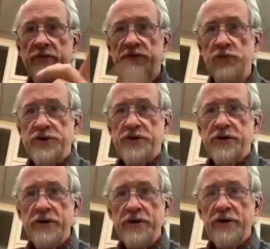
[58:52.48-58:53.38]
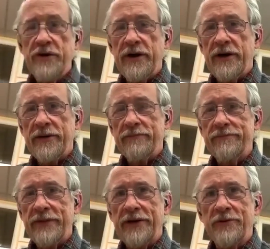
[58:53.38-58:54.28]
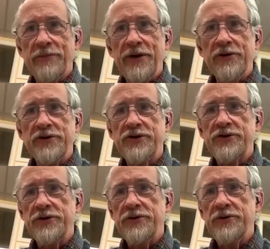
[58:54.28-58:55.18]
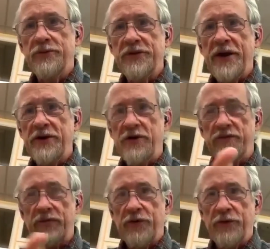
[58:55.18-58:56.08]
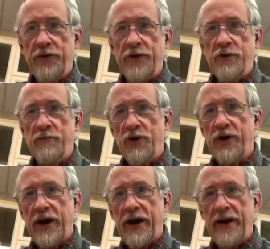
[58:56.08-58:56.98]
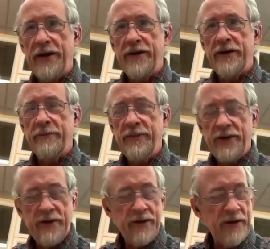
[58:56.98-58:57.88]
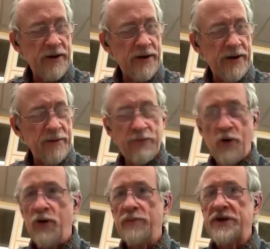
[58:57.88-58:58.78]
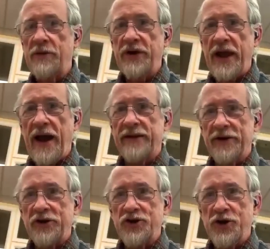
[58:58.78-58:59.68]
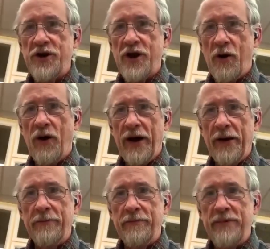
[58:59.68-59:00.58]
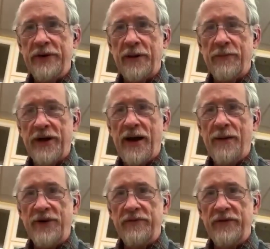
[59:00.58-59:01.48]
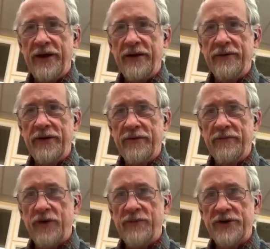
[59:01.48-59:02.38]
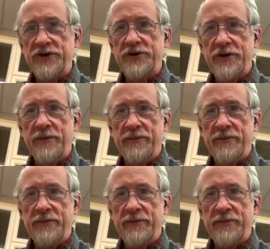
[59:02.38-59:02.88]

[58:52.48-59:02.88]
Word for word: first. Uh Dr. Pearce, to thank you for your book on uh, uh, poems every Catholic should know. I picked up a copy of that and, and very much